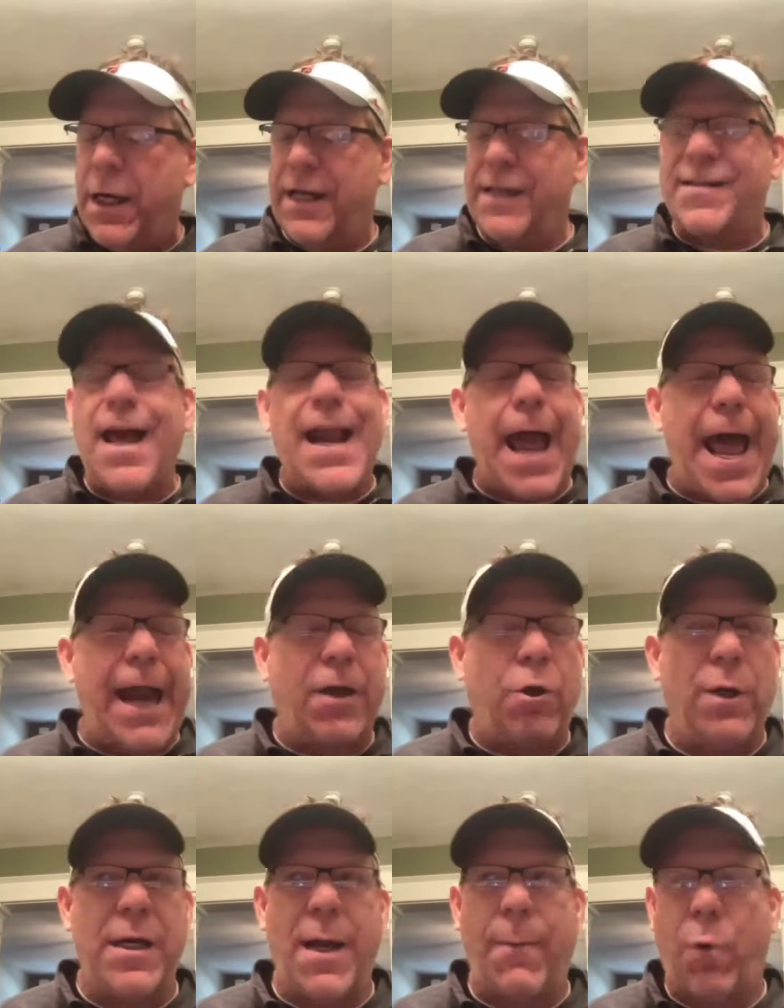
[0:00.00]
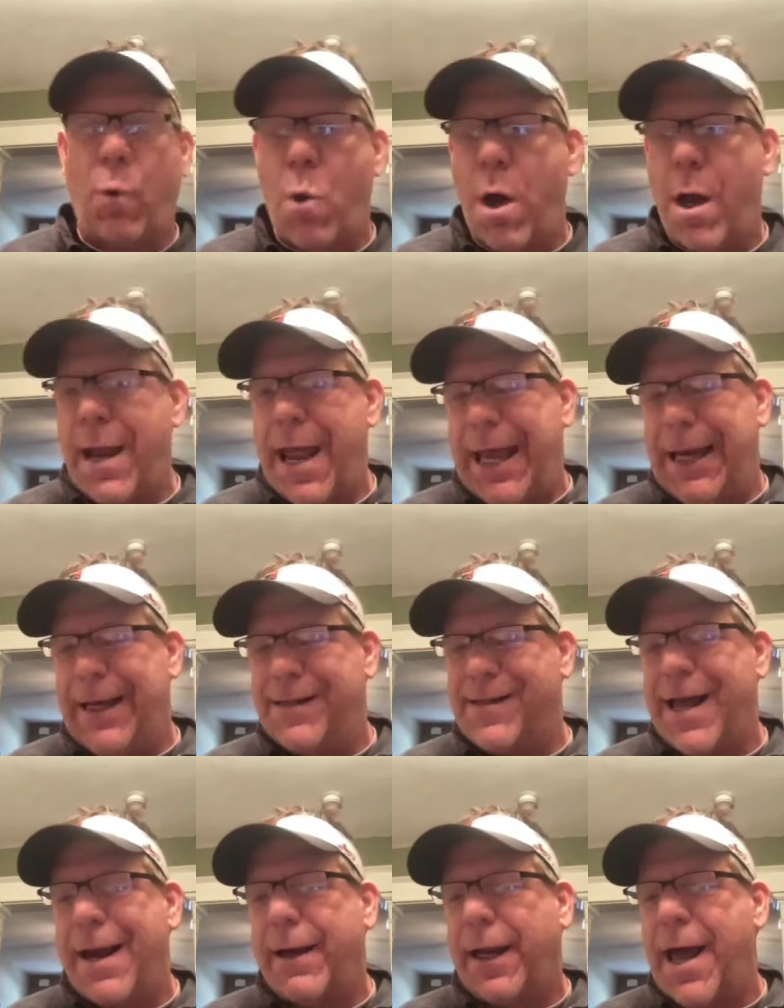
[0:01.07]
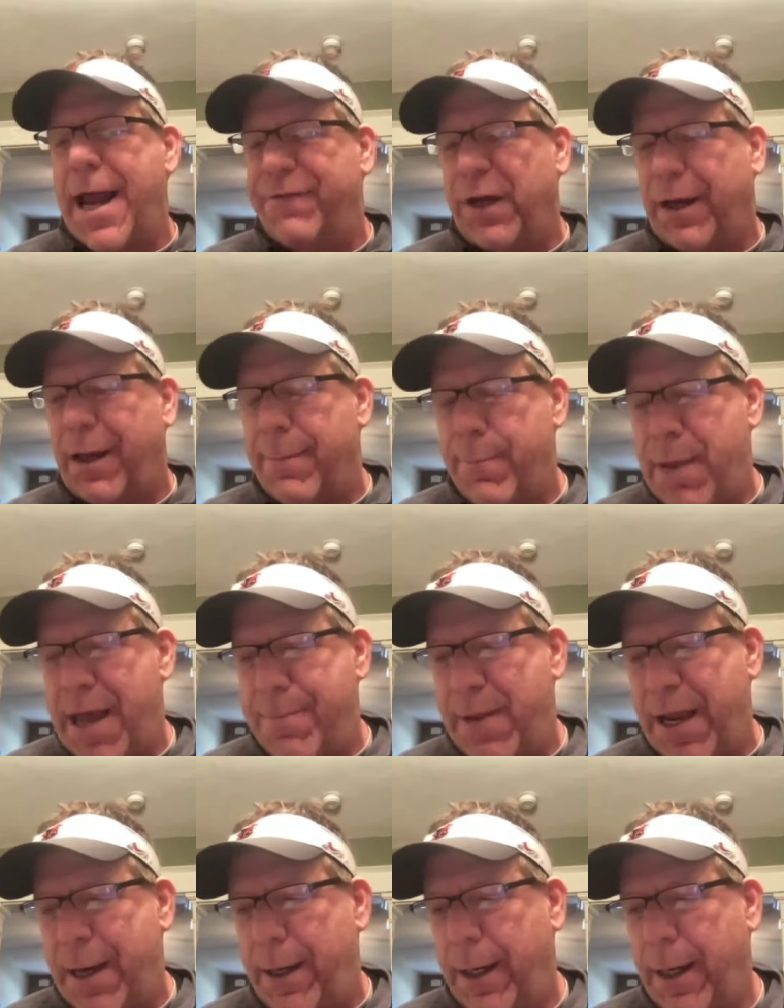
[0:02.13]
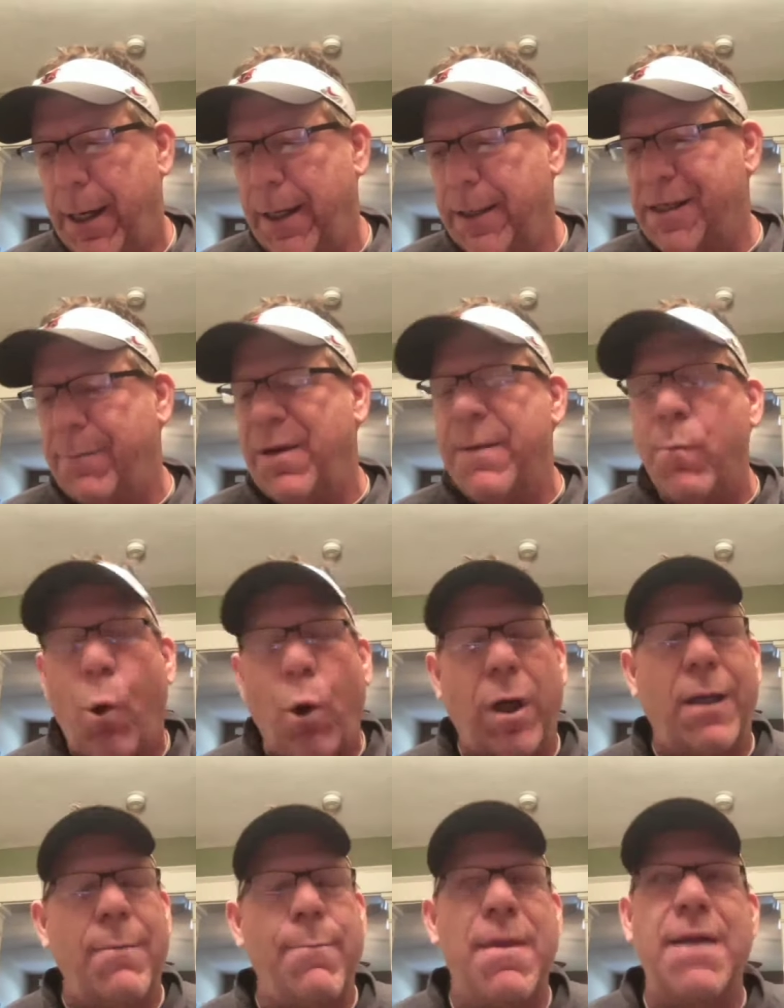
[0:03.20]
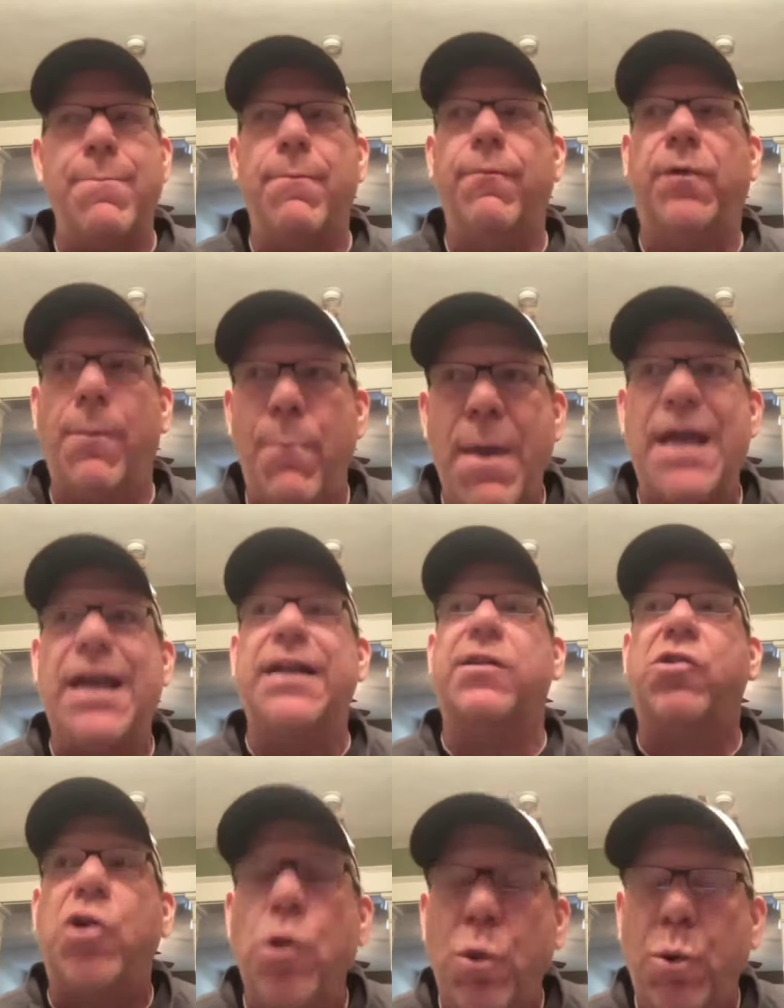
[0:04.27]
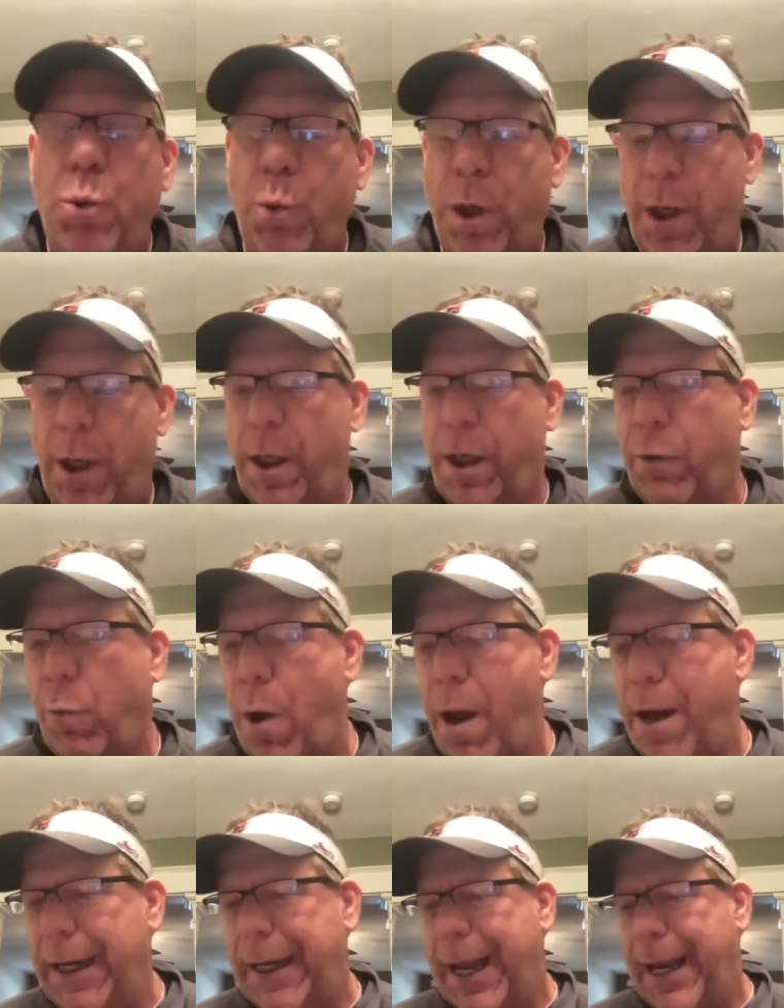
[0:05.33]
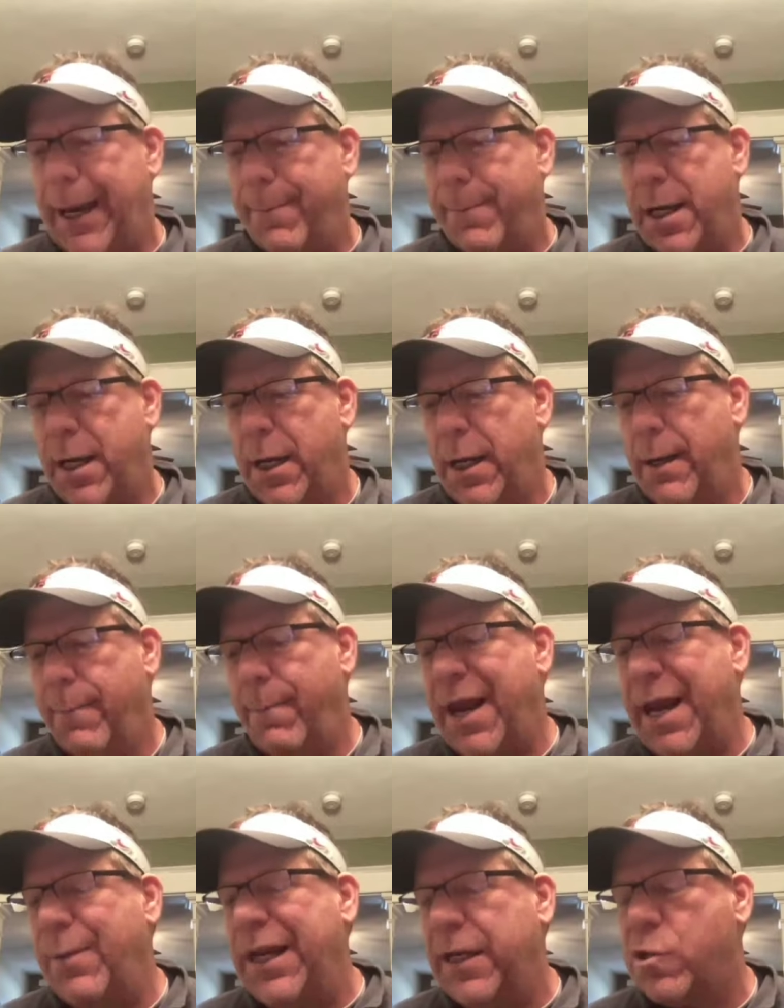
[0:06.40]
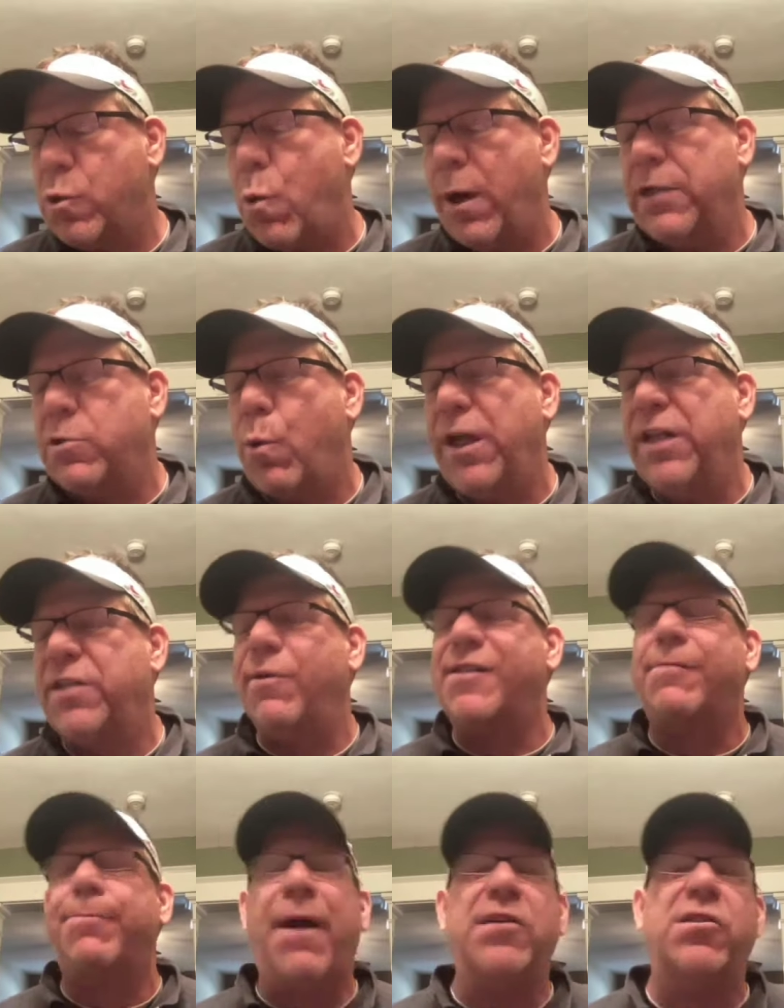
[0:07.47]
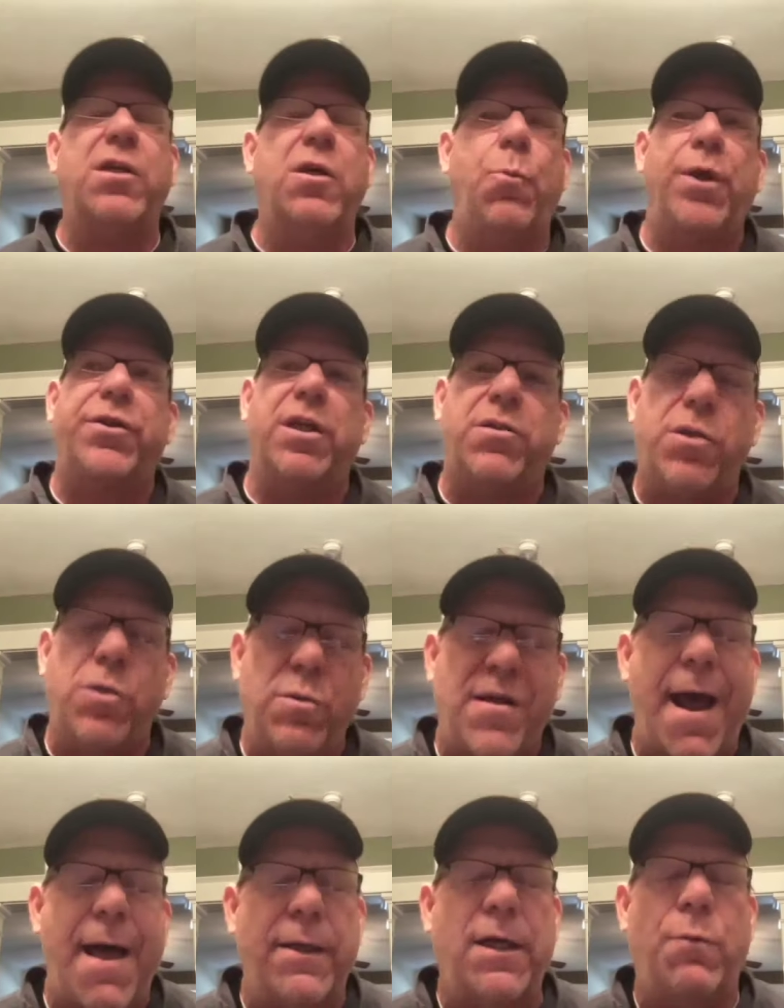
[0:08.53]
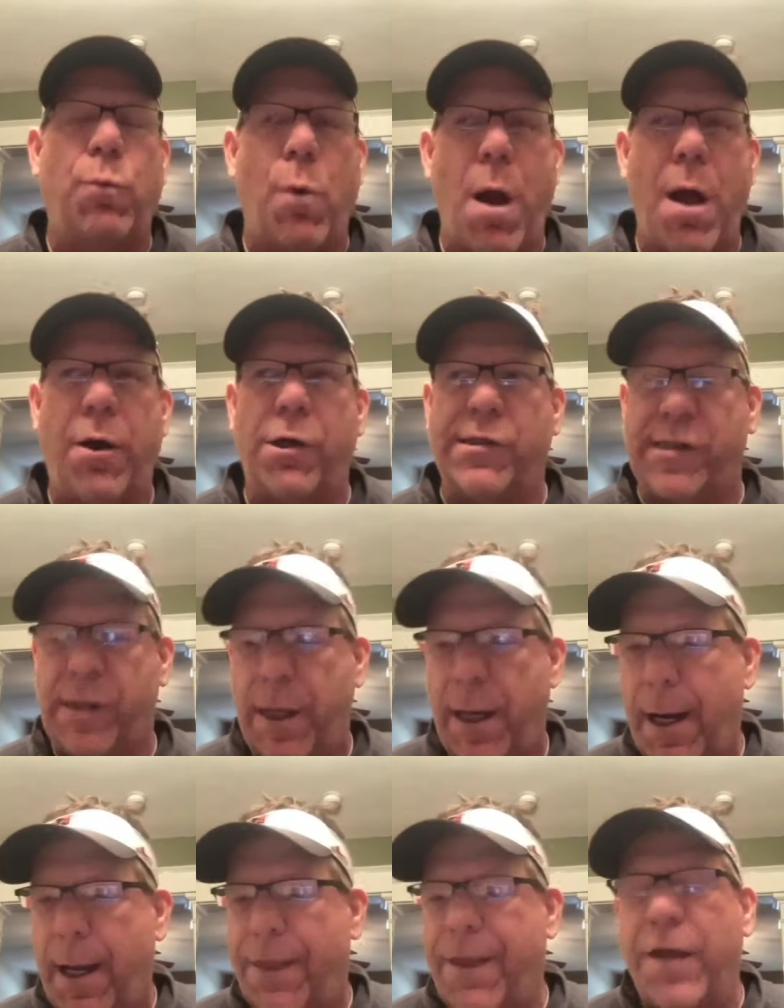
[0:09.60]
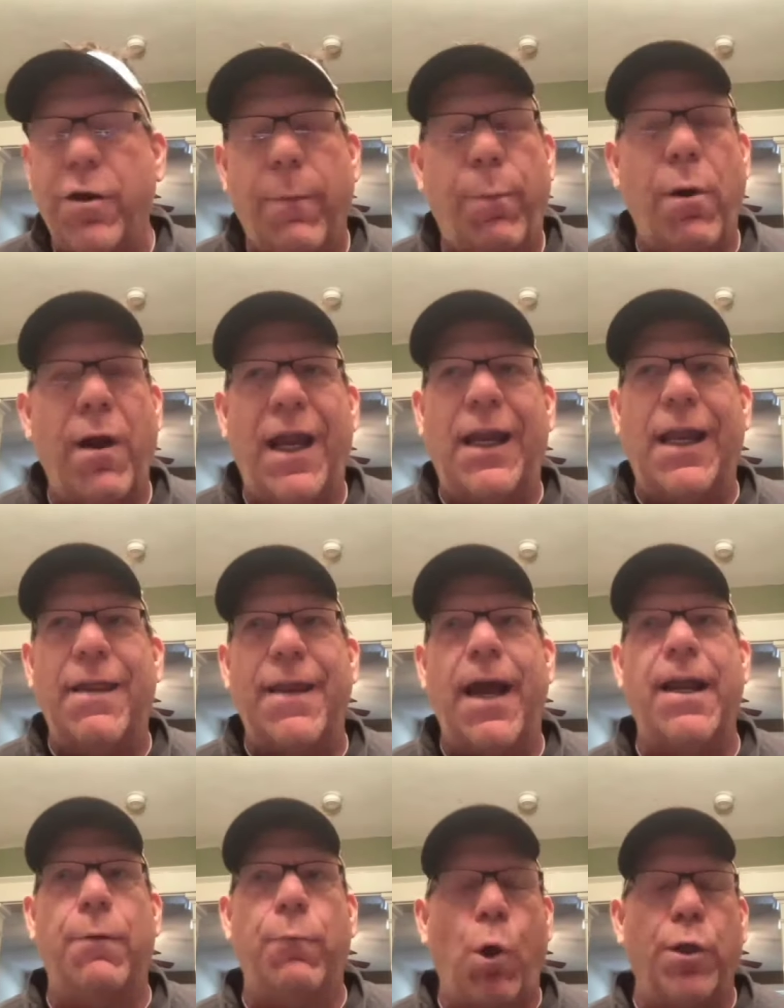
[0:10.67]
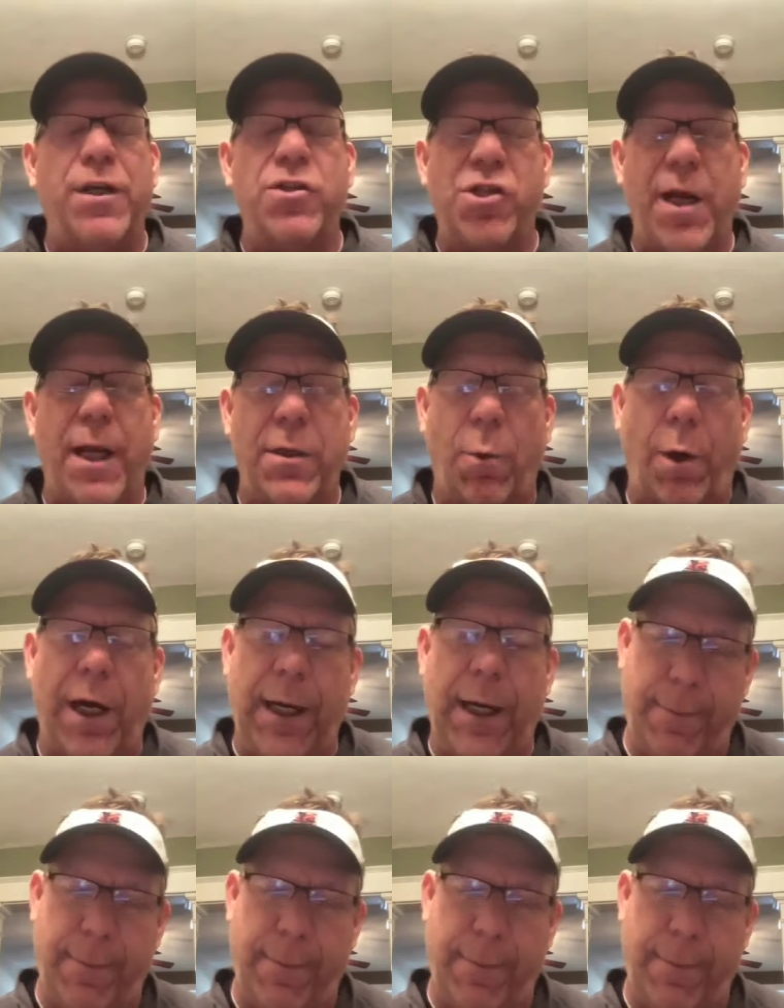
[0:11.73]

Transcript: accurate, number one? And is that a kind of a commitment to be more committed to the running game maybe in 2022, especially with the two talented runners that you're bringing in that enrolled in January?